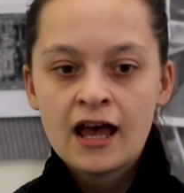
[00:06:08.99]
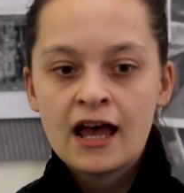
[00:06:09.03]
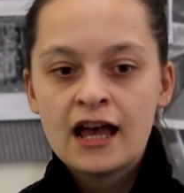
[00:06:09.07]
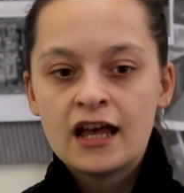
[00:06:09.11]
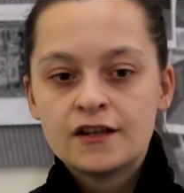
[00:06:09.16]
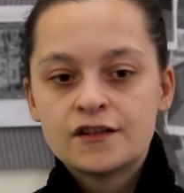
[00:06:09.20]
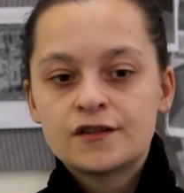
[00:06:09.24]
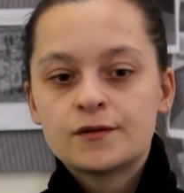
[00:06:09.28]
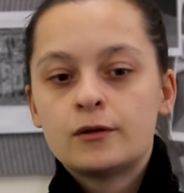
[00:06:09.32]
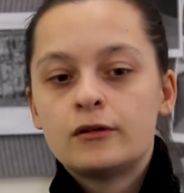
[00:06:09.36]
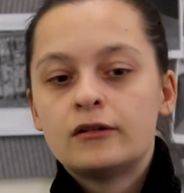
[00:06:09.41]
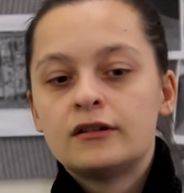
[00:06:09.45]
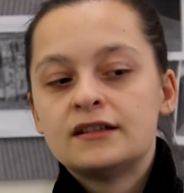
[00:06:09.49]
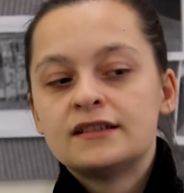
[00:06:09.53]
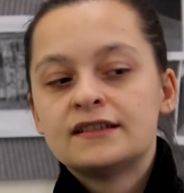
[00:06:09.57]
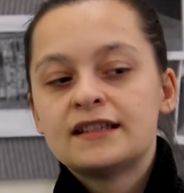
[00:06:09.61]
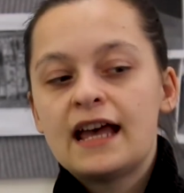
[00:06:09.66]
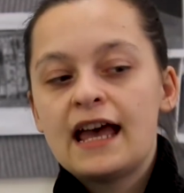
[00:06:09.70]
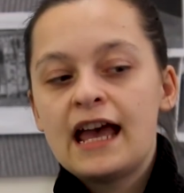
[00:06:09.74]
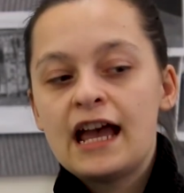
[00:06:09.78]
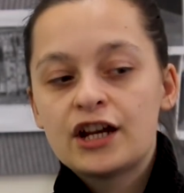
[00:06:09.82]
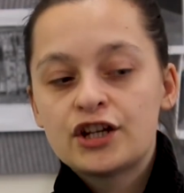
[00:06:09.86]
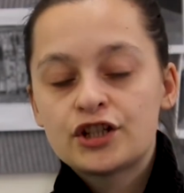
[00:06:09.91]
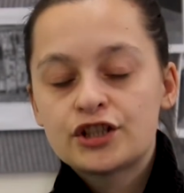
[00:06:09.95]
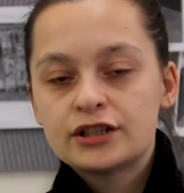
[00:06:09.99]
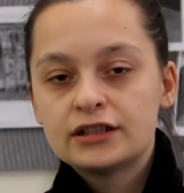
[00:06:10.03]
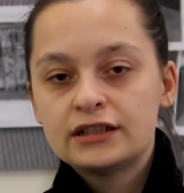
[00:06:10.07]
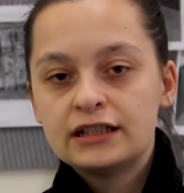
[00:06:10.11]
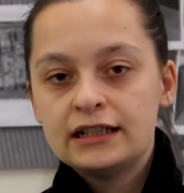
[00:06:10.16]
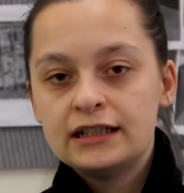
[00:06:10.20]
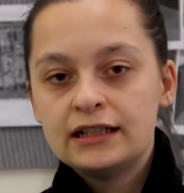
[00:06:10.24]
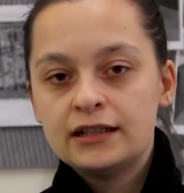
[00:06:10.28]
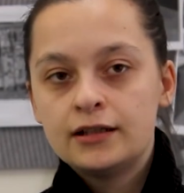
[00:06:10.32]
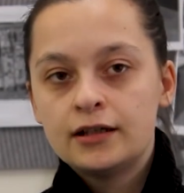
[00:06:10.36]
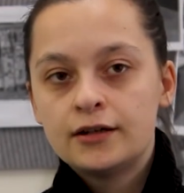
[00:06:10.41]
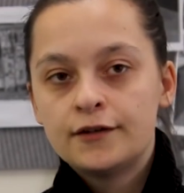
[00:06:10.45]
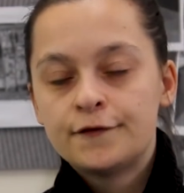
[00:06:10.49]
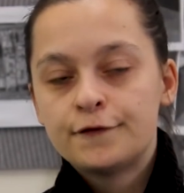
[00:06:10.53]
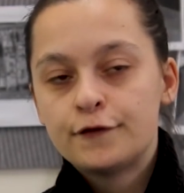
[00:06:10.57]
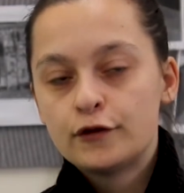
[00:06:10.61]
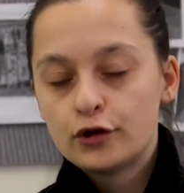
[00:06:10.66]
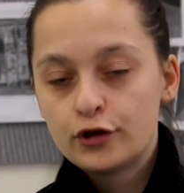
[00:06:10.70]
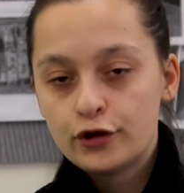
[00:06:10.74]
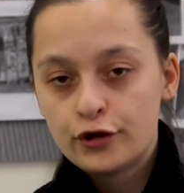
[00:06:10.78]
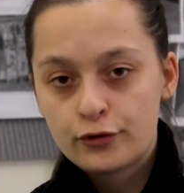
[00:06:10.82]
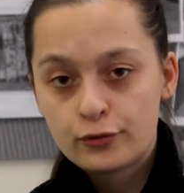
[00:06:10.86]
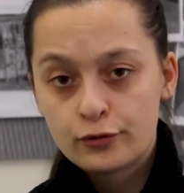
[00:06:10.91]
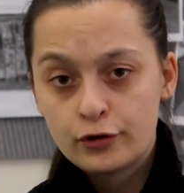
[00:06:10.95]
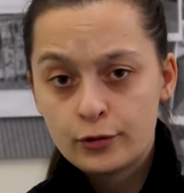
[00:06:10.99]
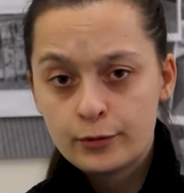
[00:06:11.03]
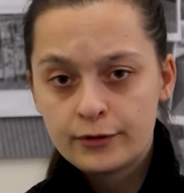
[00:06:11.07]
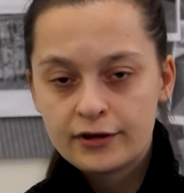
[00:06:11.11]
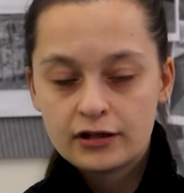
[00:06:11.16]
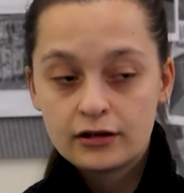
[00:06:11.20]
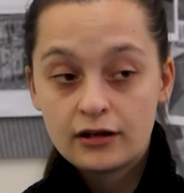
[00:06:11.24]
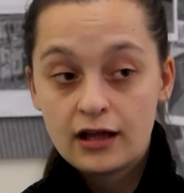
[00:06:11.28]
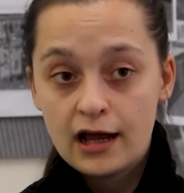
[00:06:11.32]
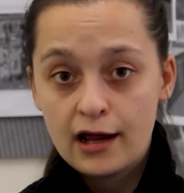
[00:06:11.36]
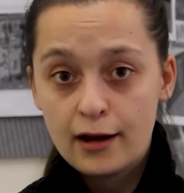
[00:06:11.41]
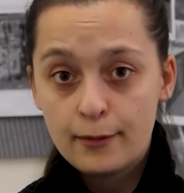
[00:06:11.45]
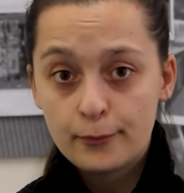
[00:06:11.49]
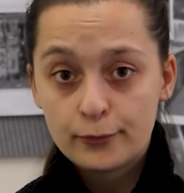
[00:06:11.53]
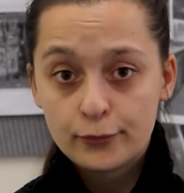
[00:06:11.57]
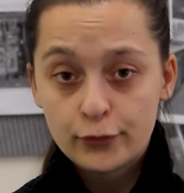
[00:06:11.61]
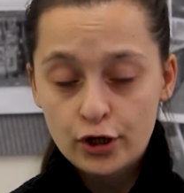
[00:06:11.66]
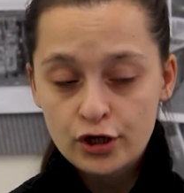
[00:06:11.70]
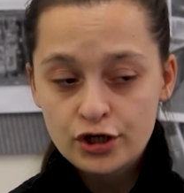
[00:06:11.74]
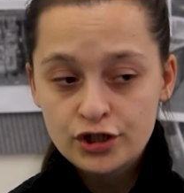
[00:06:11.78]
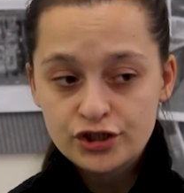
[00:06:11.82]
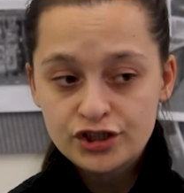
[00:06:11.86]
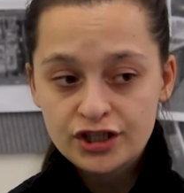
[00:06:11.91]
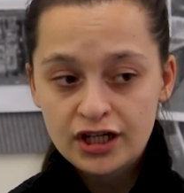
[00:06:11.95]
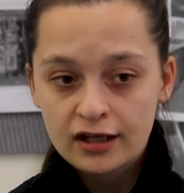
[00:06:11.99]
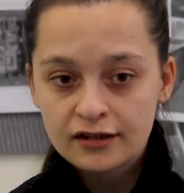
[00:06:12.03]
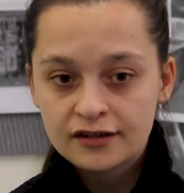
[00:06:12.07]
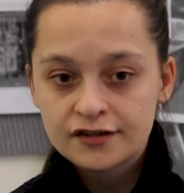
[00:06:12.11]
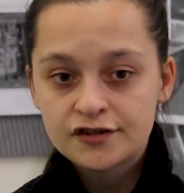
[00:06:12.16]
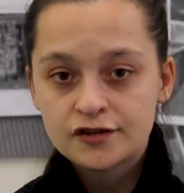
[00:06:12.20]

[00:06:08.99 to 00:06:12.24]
as well as actually follow through with a client project.